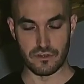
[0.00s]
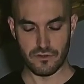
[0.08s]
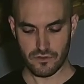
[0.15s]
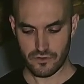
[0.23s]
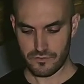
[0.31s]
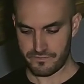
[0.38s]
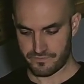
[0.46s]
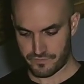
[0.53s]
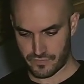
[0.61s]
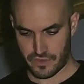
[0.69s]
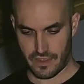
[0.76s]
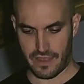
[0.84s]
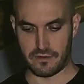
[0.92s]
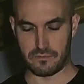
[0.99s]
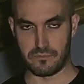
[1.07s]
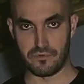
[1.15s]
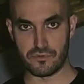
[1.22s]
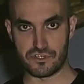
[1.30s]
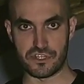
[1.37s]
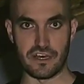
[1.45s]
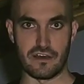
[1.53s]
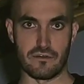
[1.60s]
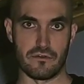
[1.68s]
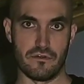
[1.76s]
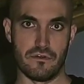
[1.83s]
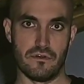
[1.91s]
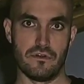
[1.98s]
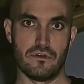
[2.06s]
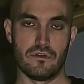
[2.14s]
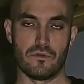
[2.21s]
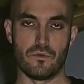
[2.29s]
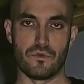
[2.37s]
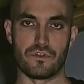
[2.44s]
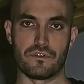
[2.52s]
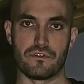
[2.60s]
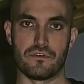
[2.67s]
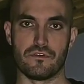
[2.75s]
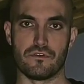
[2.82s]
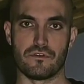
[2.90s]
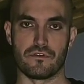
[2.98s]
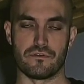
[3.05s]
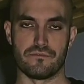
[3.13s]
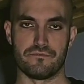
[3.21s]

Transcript: yo-yo and push down with your